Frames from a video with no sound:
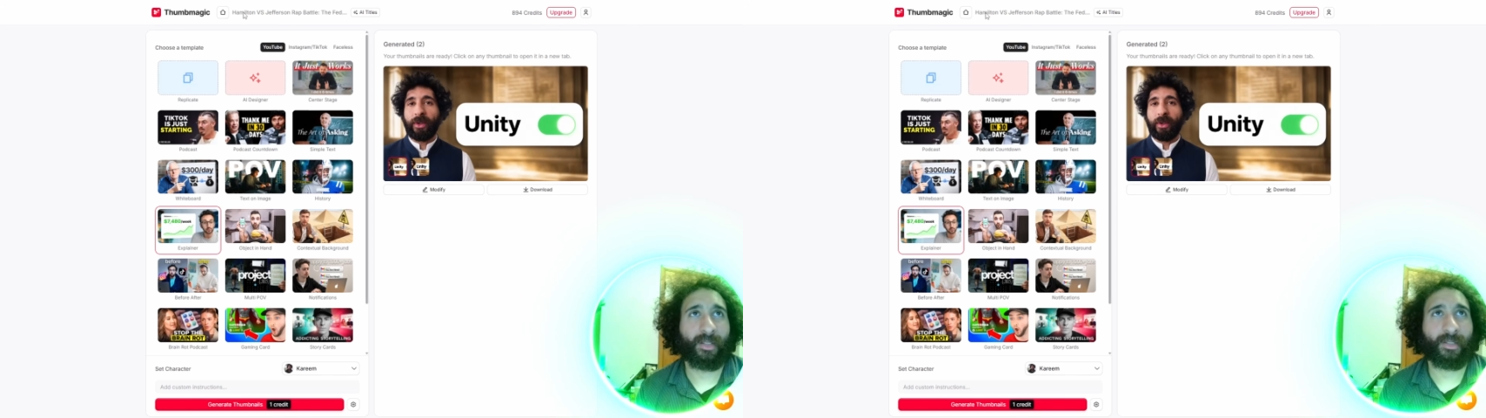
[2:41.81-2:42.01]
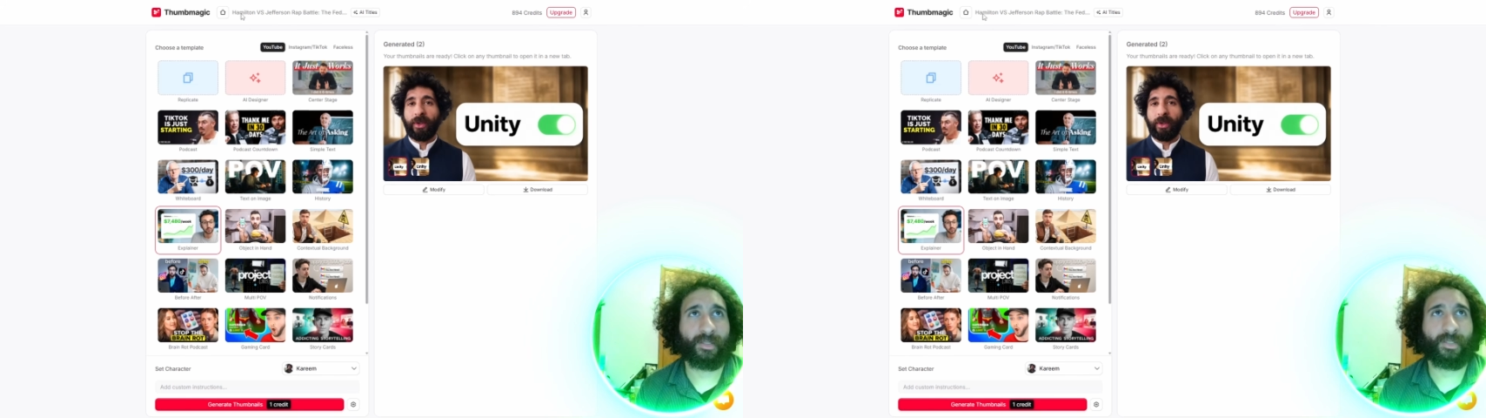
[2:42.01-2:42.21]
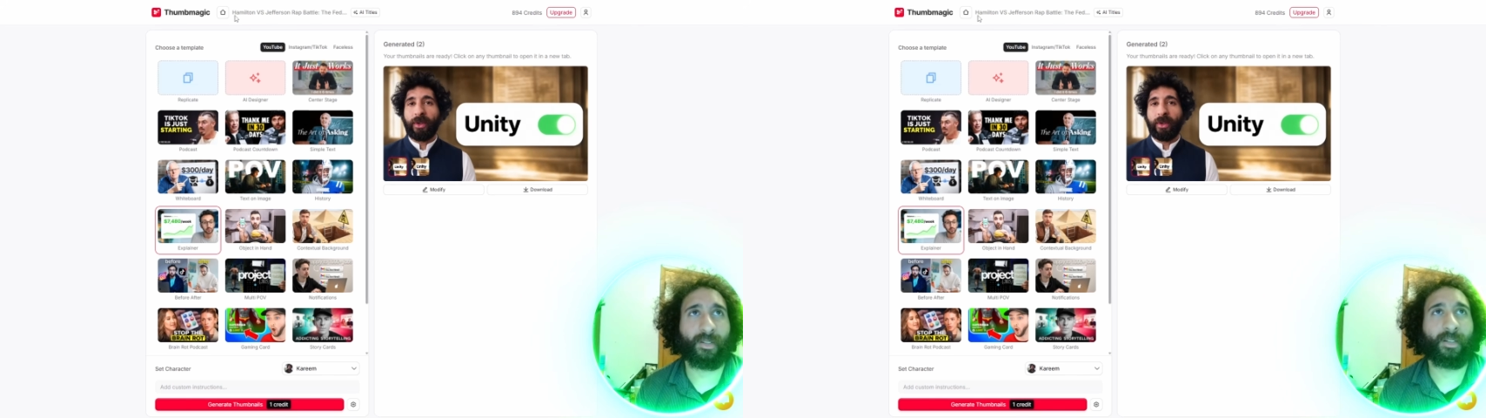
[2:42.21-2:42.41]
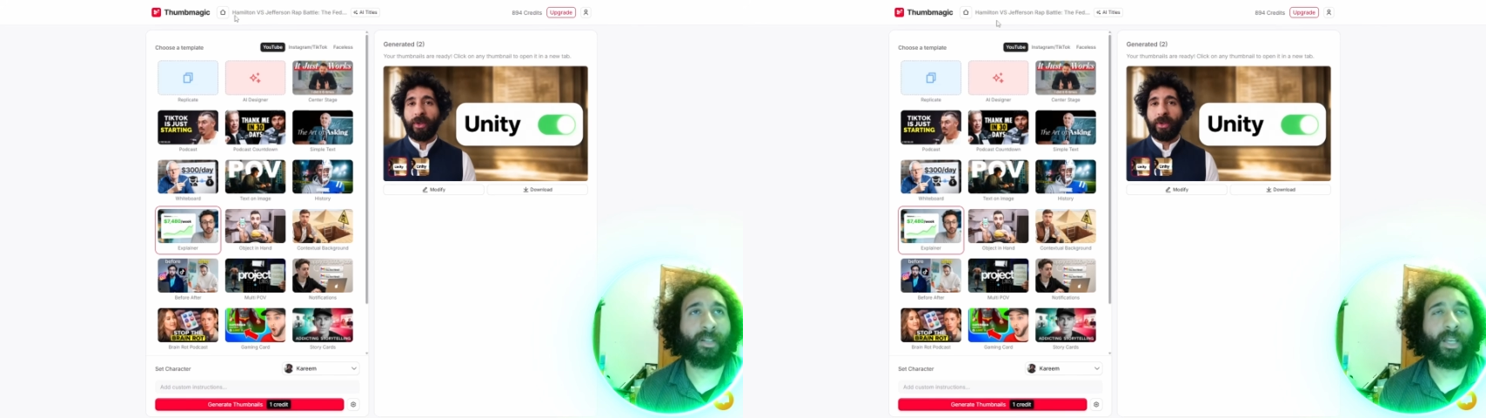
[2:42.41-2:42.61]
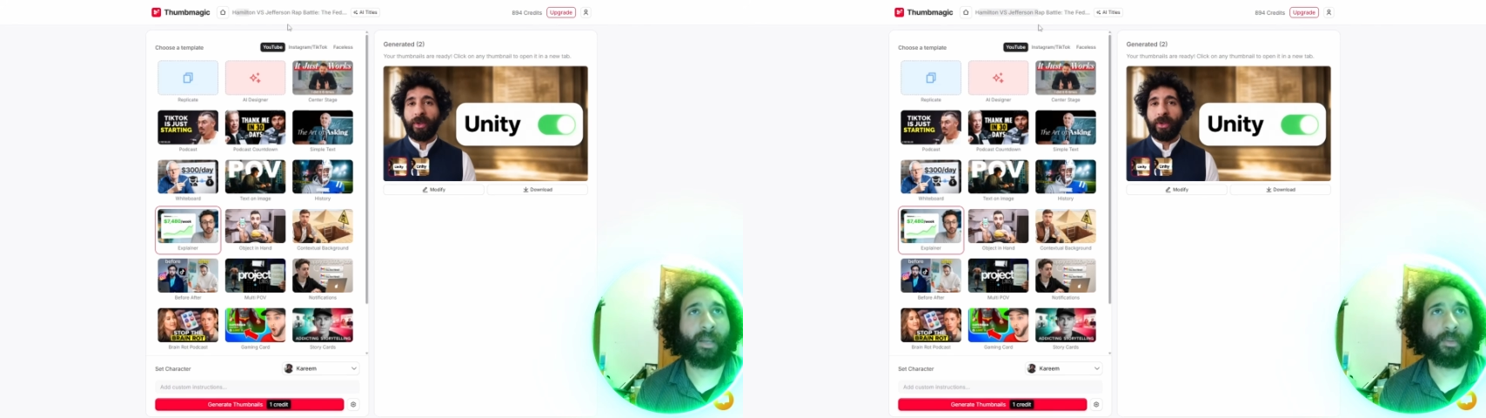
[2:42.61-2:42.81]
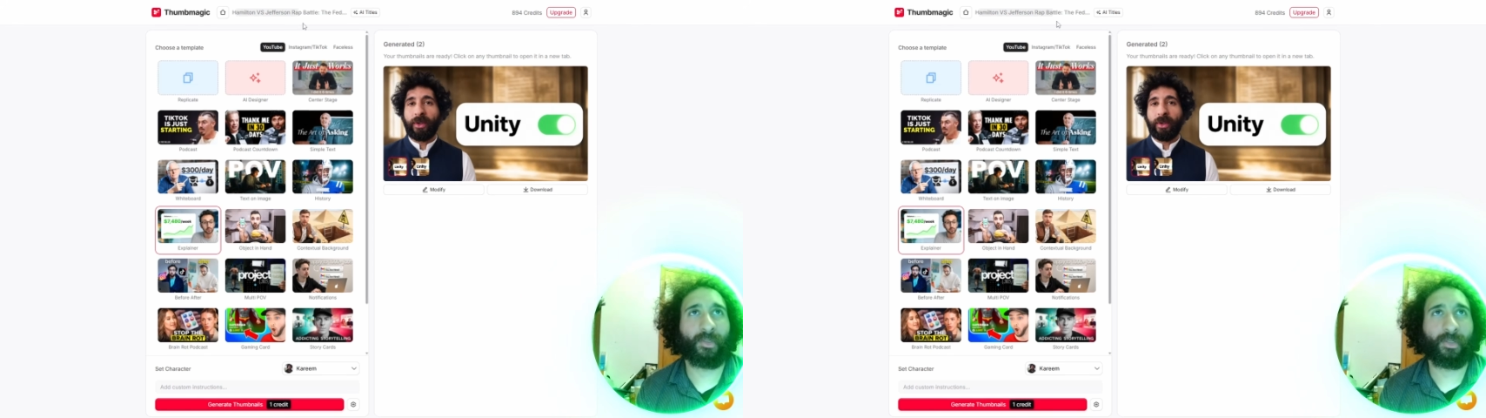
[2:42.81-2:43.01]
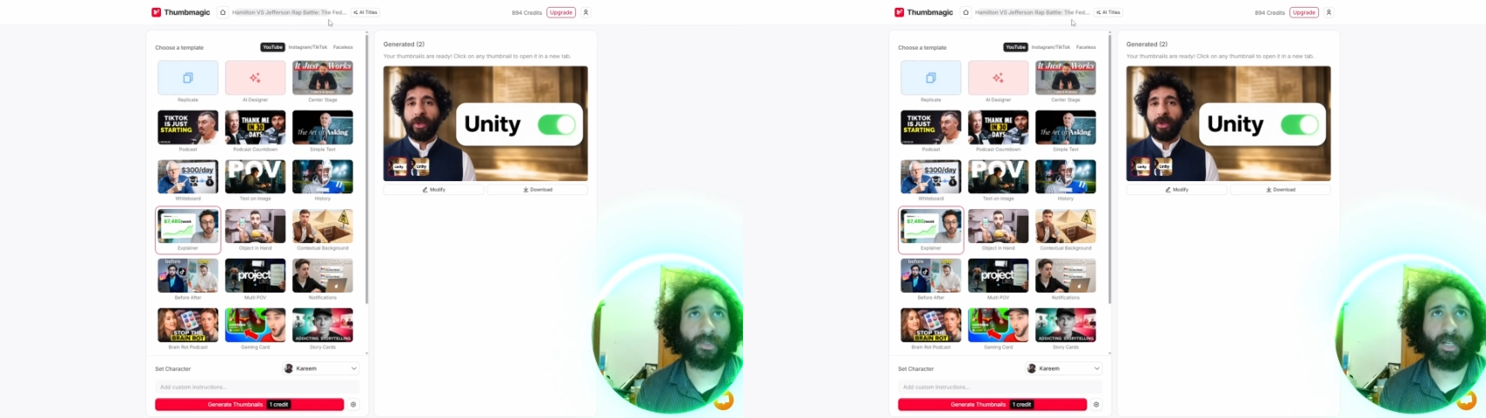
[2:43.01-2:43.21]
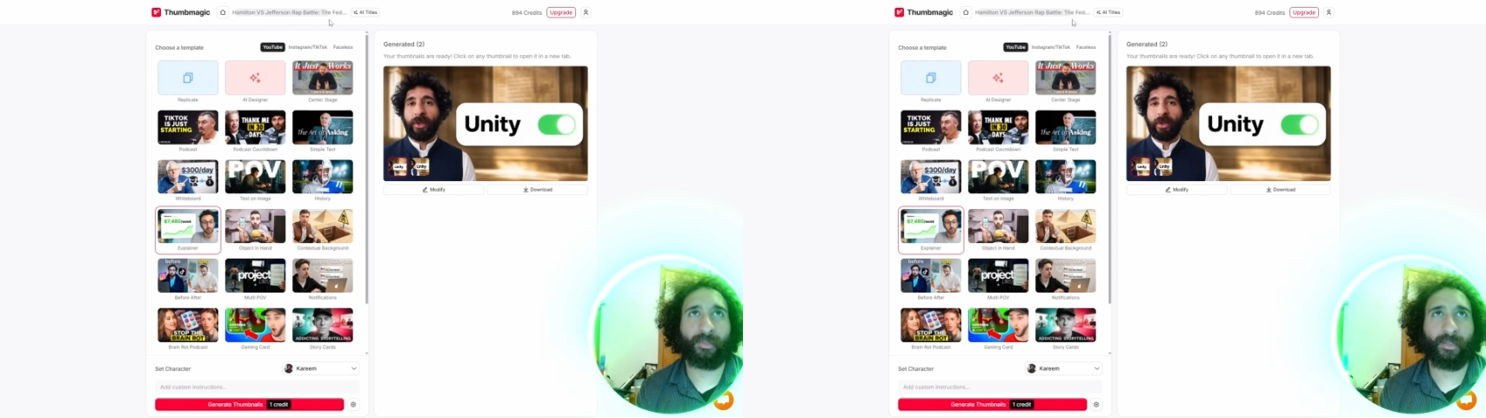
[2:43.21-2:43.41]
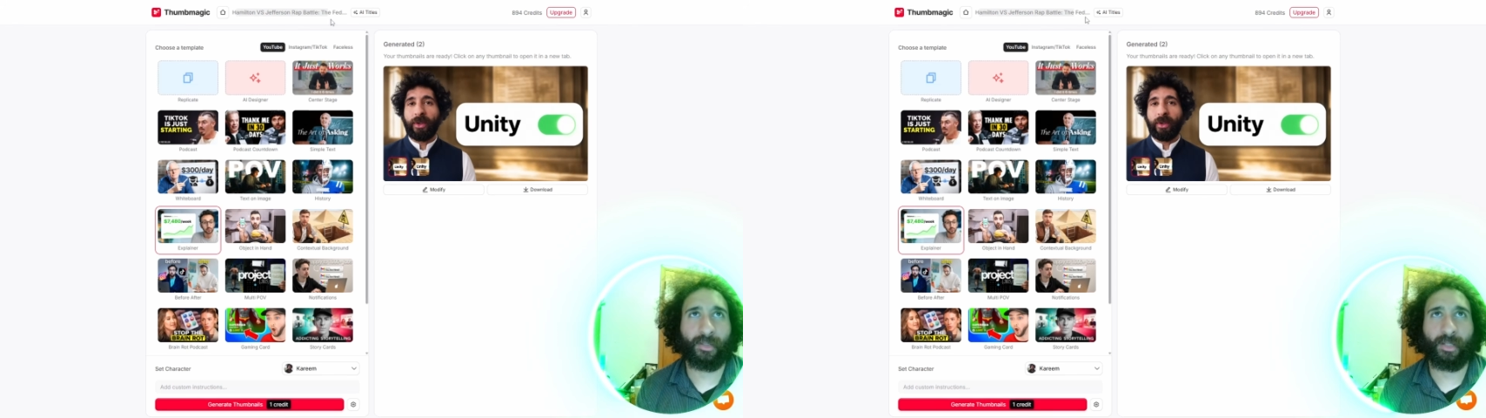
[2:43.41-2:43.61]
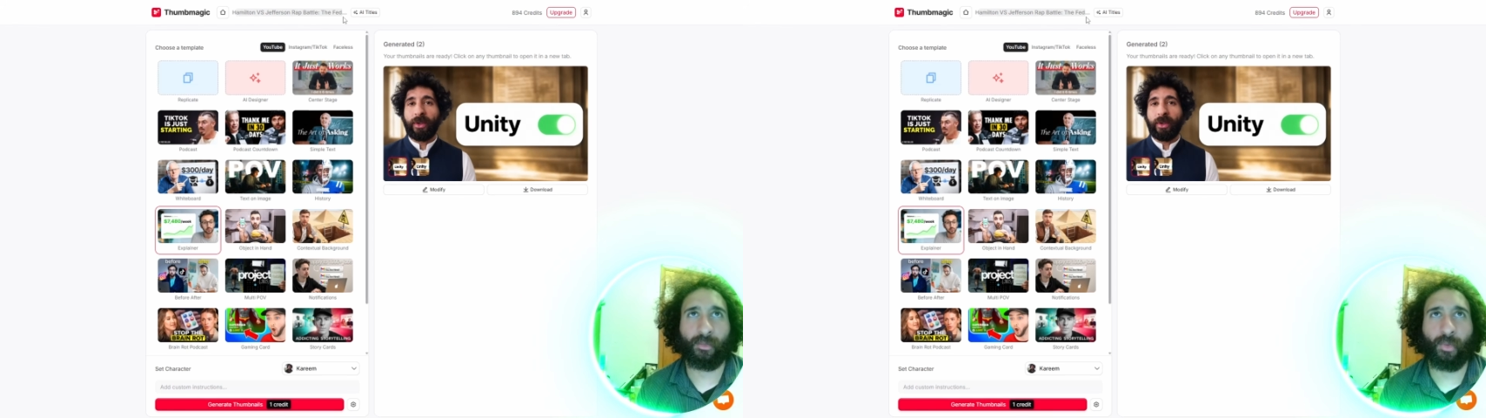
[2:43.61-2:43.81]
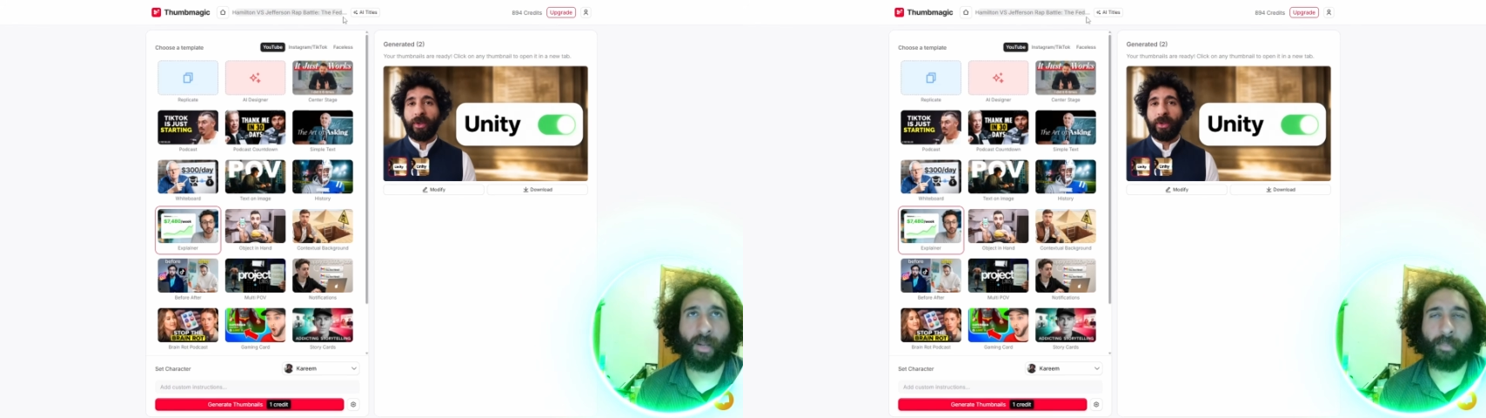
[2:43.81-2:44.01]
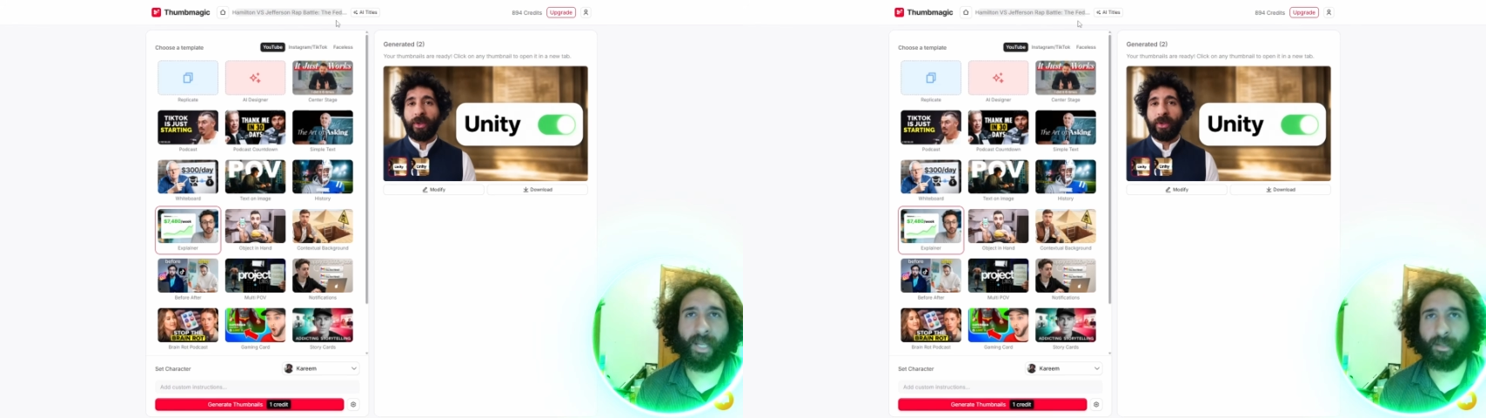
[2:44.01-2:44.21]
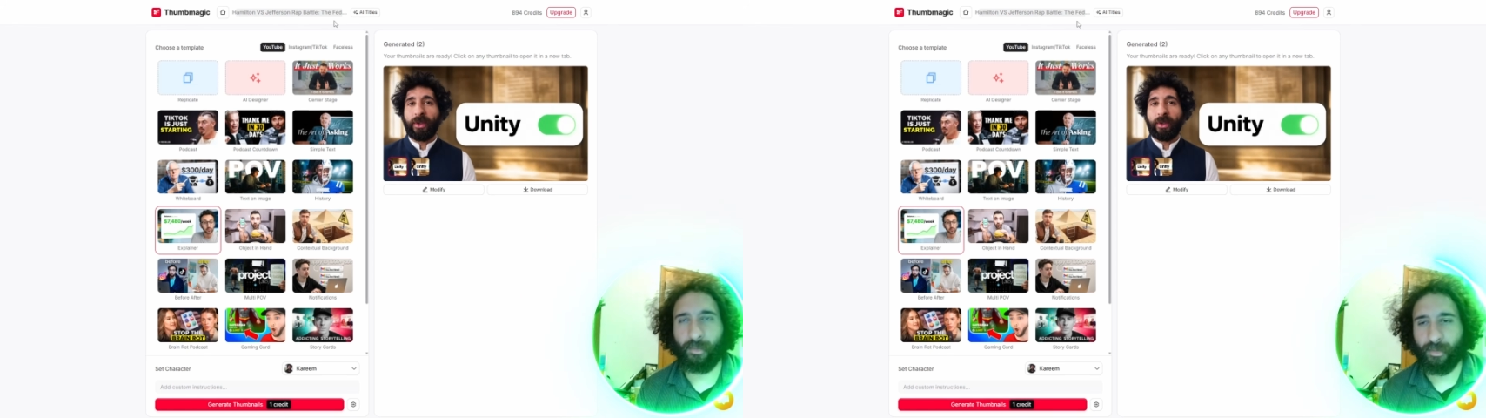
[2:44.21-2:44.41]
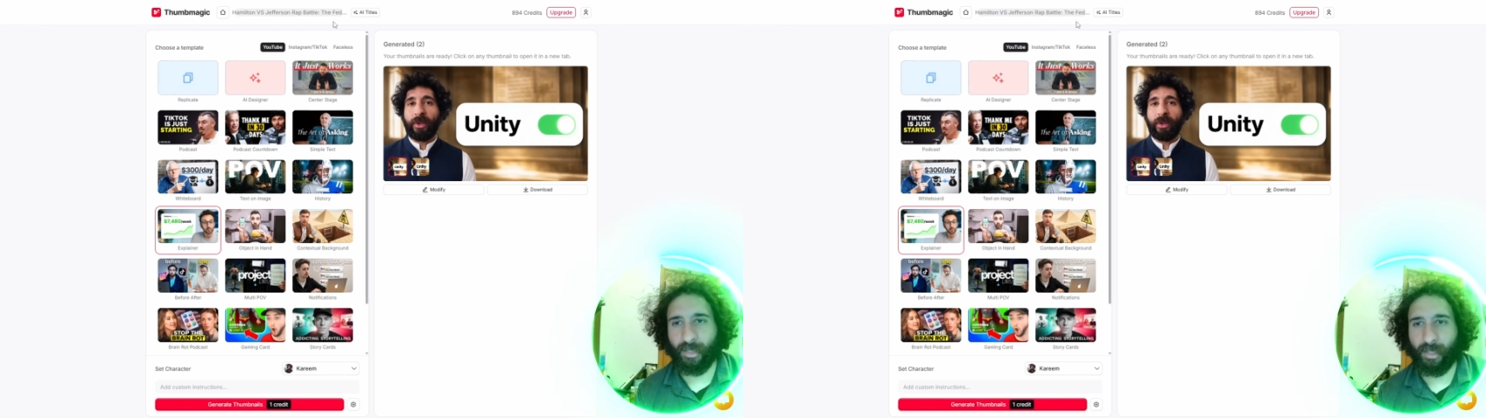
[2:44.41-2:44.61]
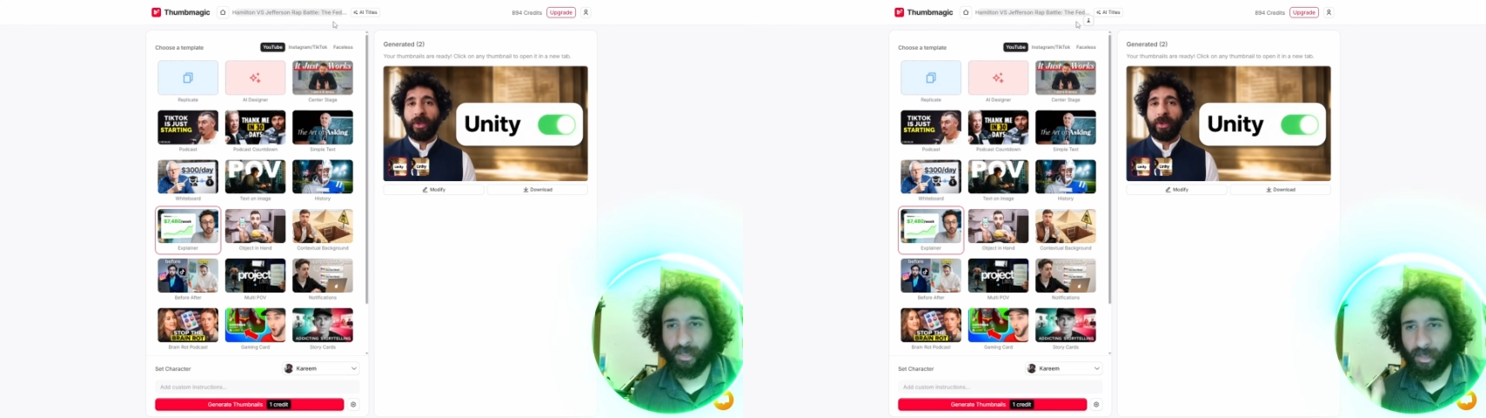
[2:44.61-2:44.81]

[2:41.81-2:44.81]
As you saw, Hamilton Jefferson rap battle was a